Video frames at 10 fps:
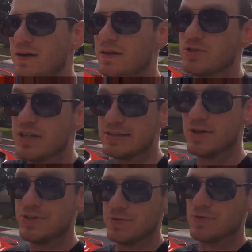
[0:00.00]
Of course, that's
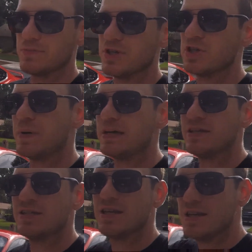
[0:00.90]
also from Space
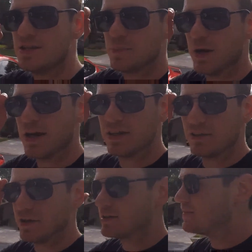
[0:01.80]
City Spy. I think I
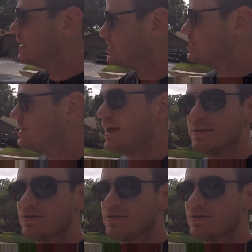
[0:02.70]
forgot to mention that.